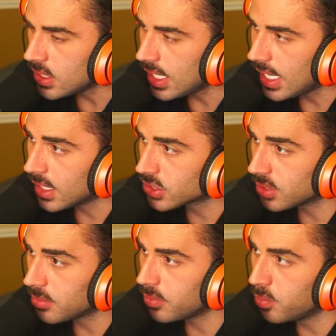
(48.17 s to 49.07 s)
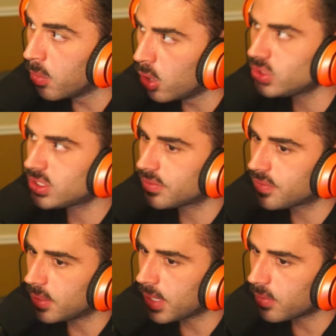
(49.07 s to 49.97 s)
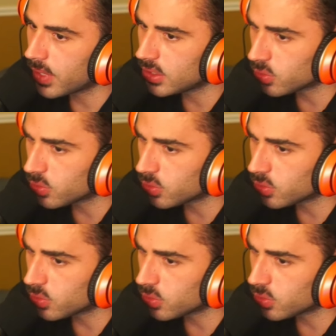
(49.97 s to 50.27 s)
and some of most of them I read